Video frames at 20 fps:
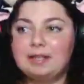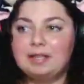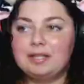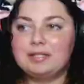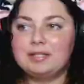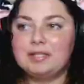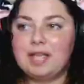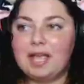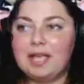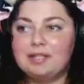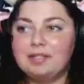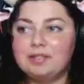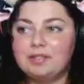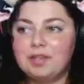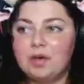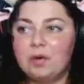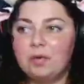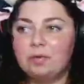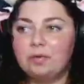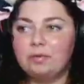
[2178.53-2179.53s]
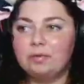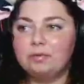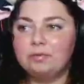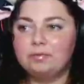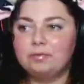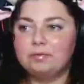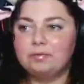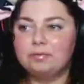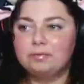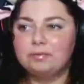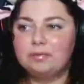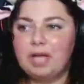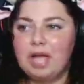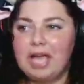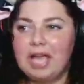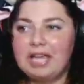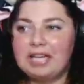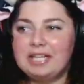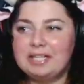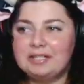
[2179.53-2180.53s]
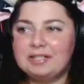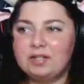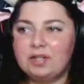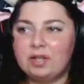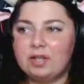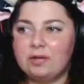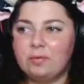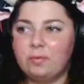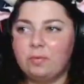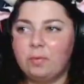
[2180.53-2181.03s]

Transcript: the skate zone 80s looking